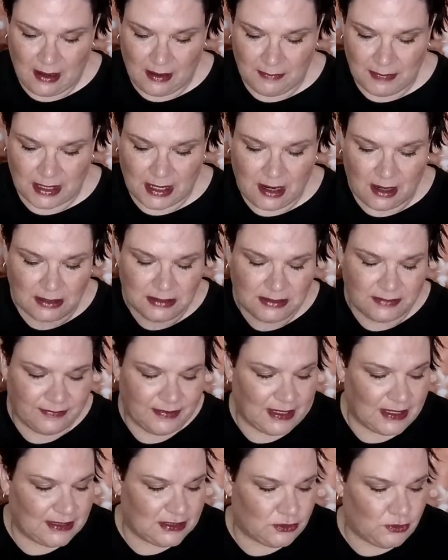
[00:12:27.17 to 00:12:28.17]
um,
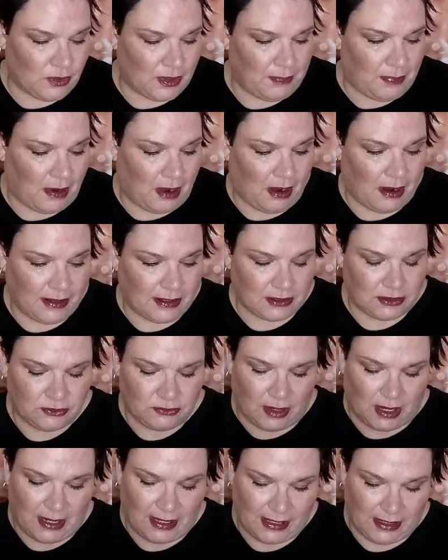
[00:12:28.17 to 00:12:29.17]
because of these three
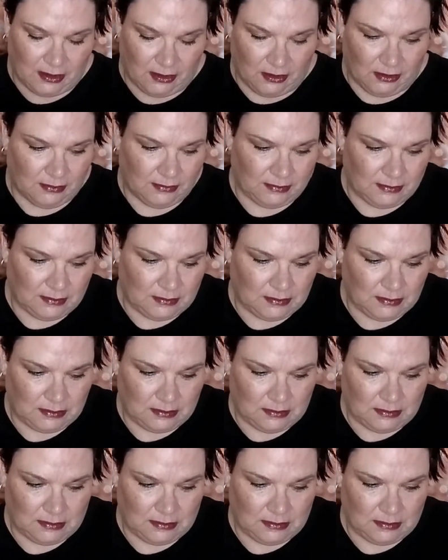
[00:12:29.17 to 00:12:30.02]
products right here.